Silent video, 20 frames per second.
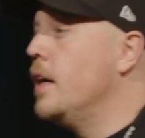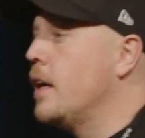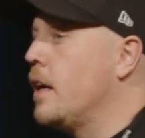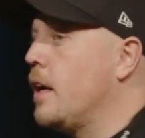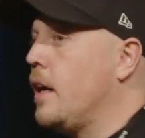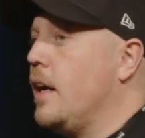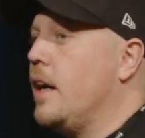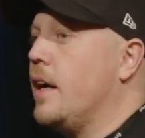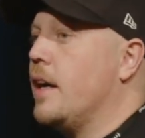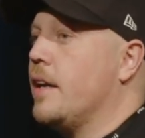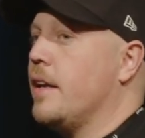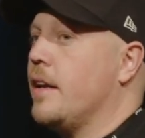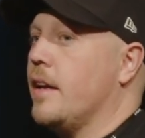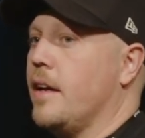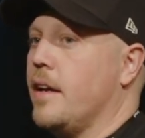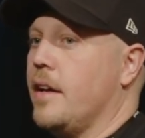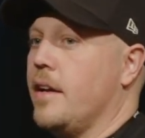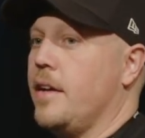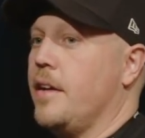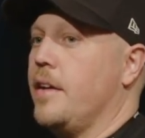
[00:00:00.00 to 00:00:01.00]
And
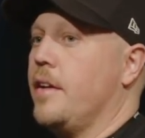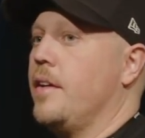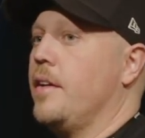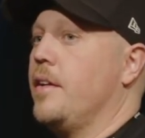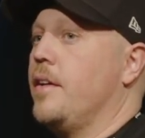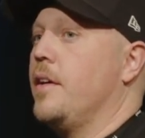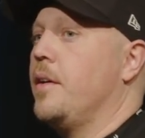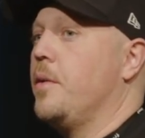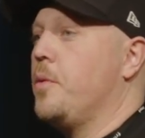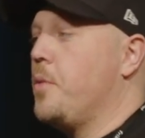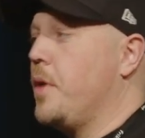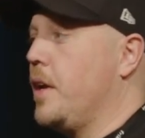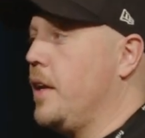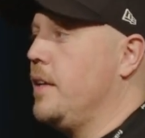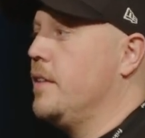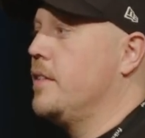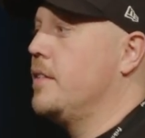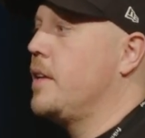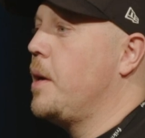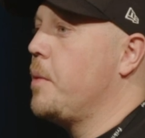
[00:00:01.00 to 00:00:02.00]
when
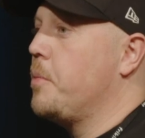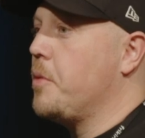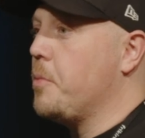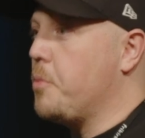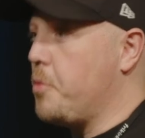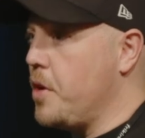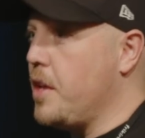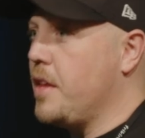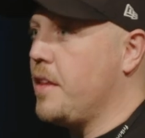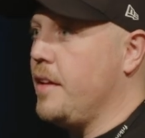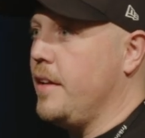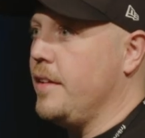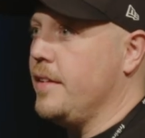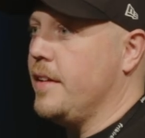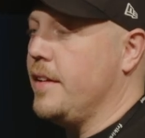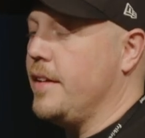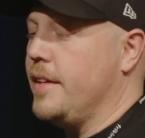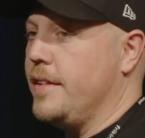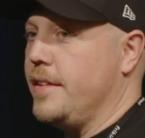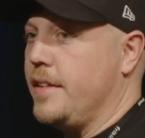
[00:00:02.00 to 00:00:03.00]
he stopped breathing,
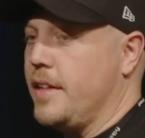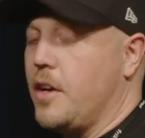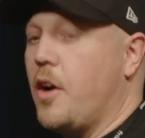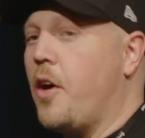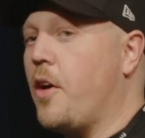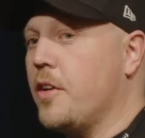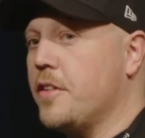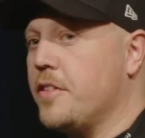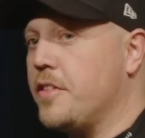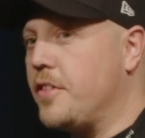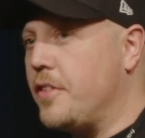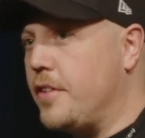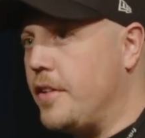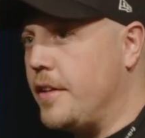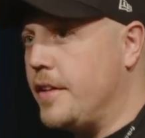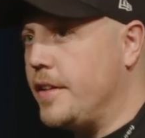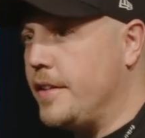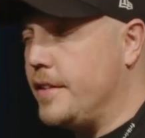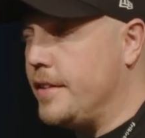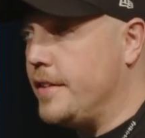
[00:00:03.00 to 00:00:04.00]
the guards
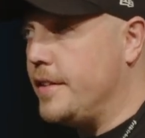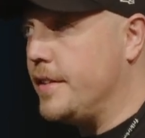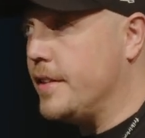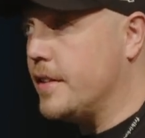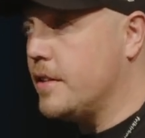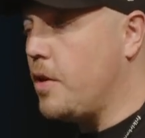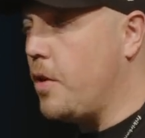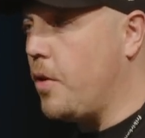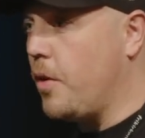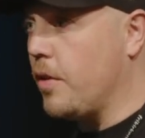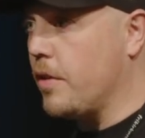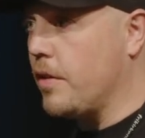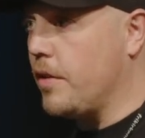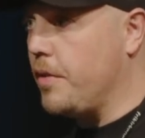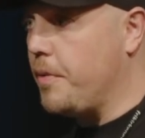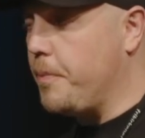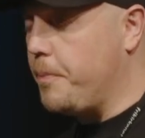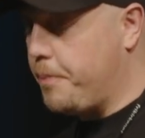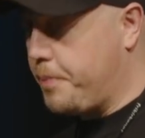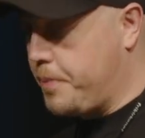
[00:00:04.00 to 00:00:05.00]
called
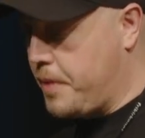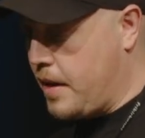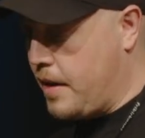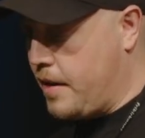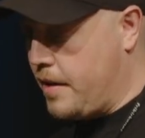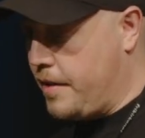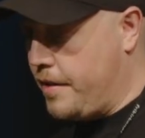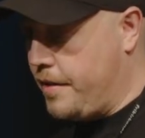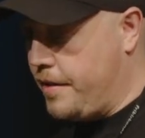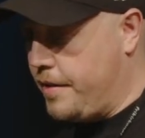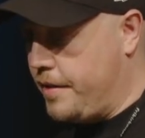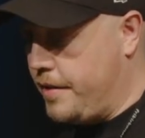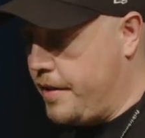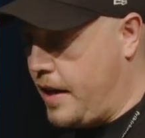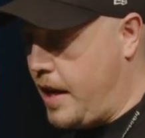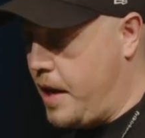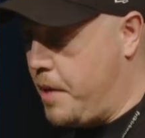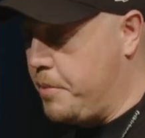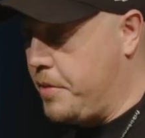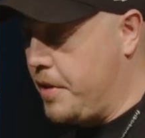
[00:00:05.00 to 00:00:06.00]
the
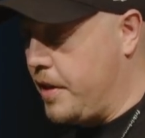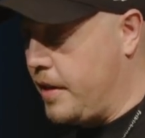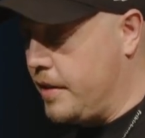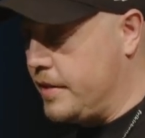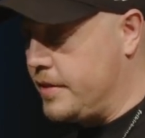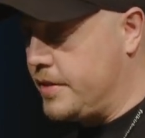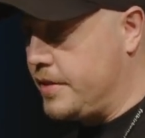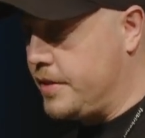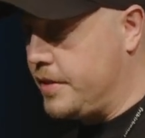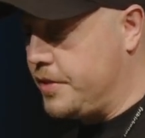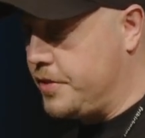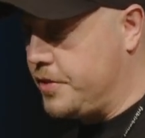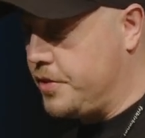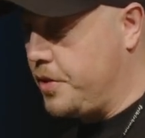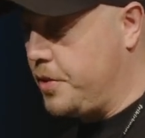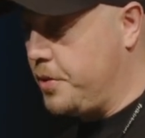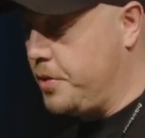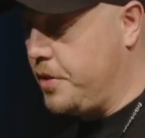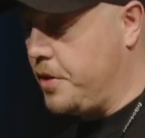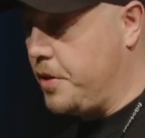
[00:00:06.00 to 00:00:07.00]
ambulance.
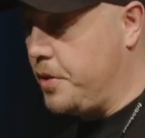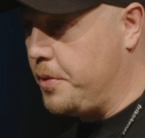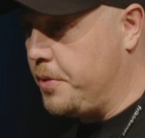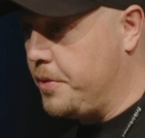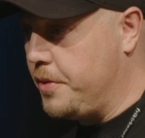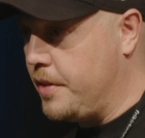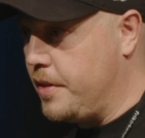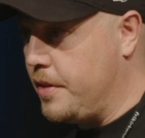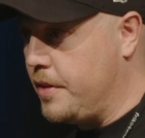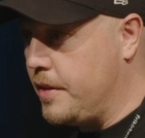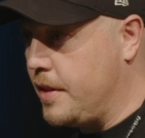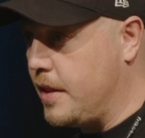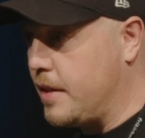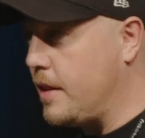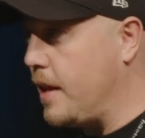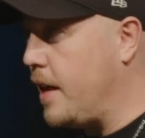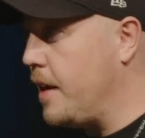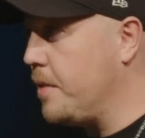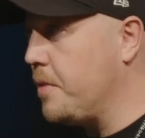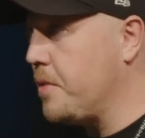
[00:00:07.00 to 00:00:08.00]
So, you know, that
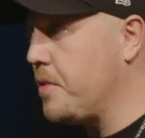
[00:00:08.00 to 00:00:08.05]
kind of